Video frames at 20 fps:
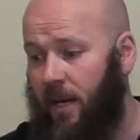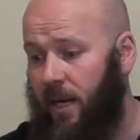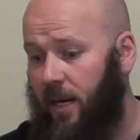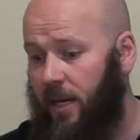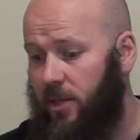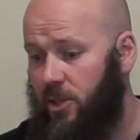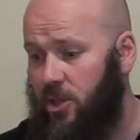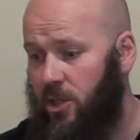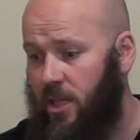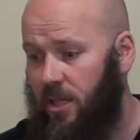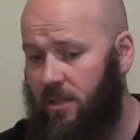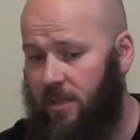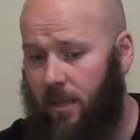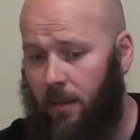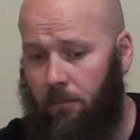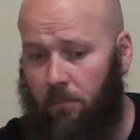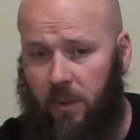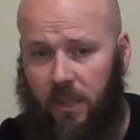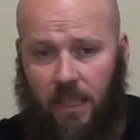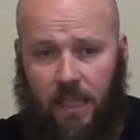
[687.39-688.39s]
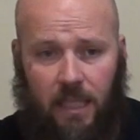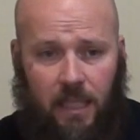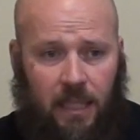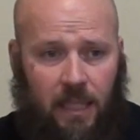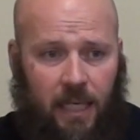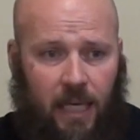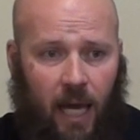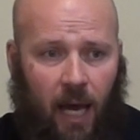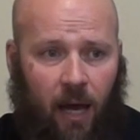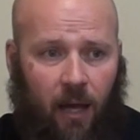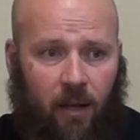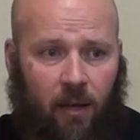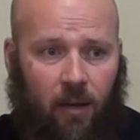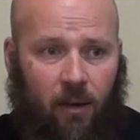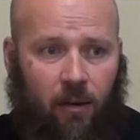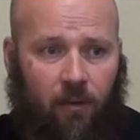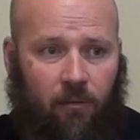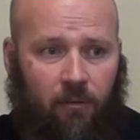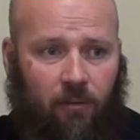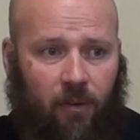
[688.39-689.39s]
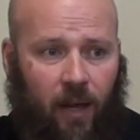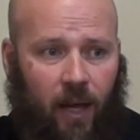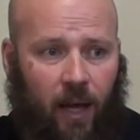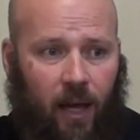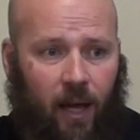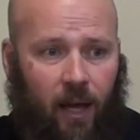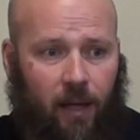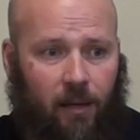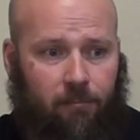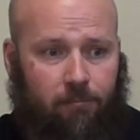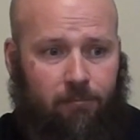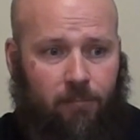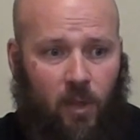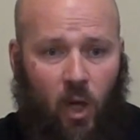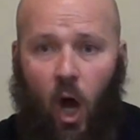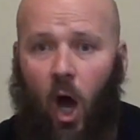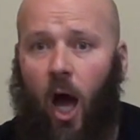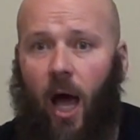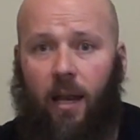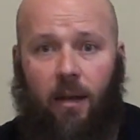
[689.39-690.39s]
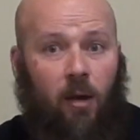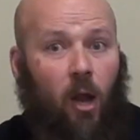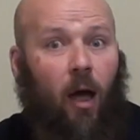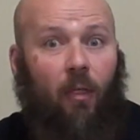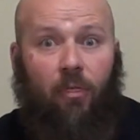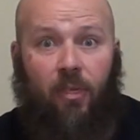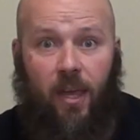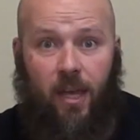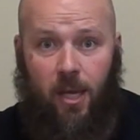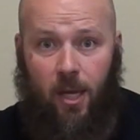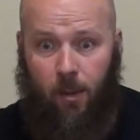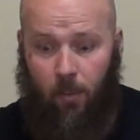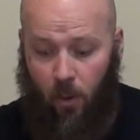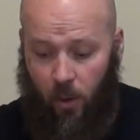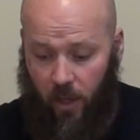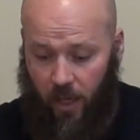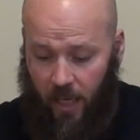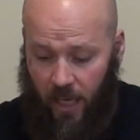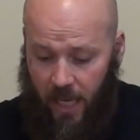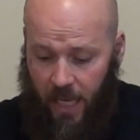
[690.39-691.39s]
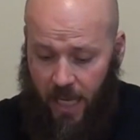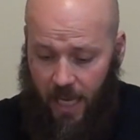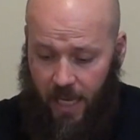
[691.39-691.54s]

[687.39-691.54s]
and it's just completely out of not thinking about it,